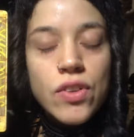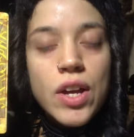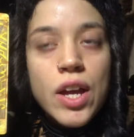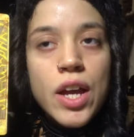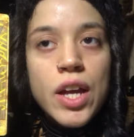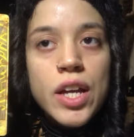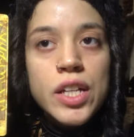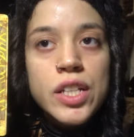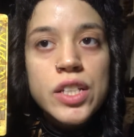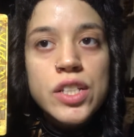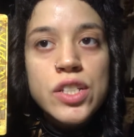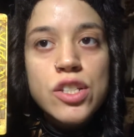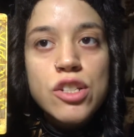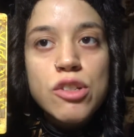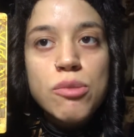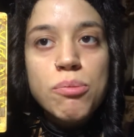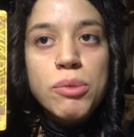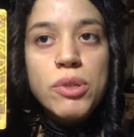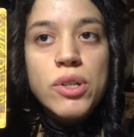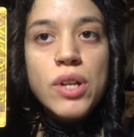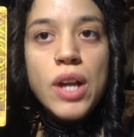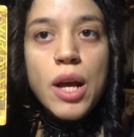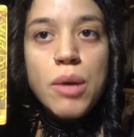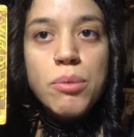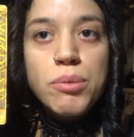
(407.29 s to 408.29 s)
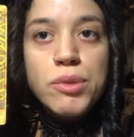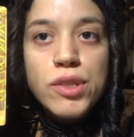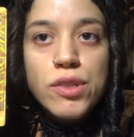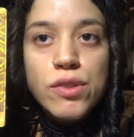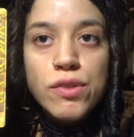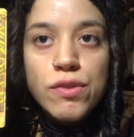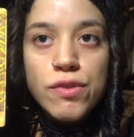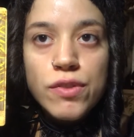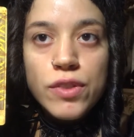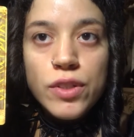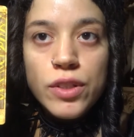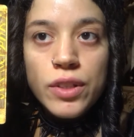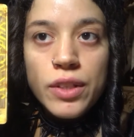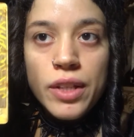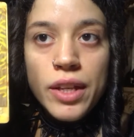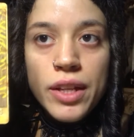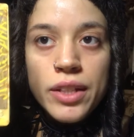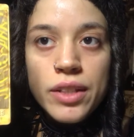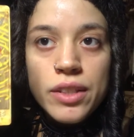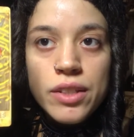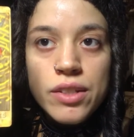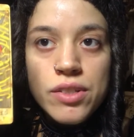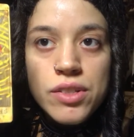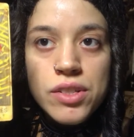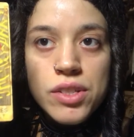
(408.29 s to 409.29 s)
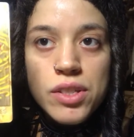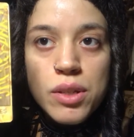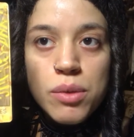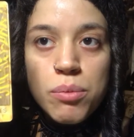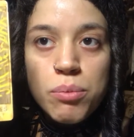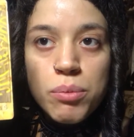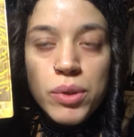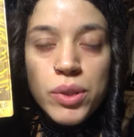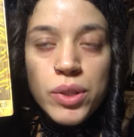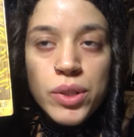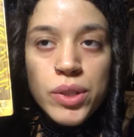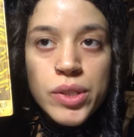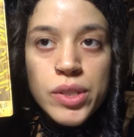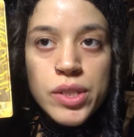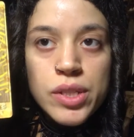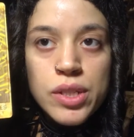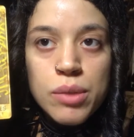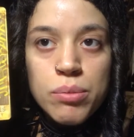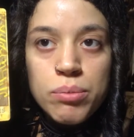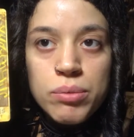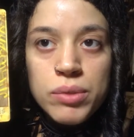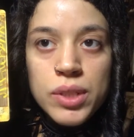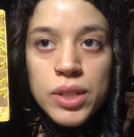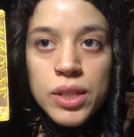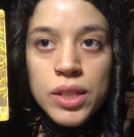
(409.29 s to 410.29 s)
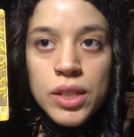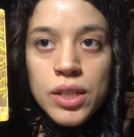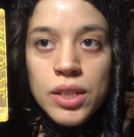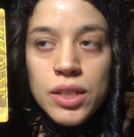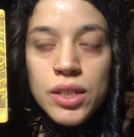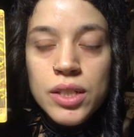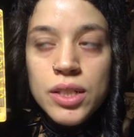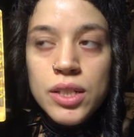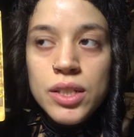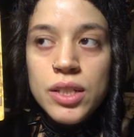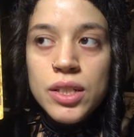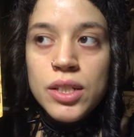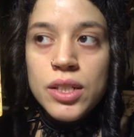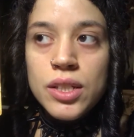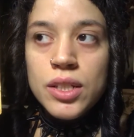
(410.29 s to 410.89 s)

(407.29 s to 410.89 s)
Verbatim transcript: and perhaps you feel like there's someone or something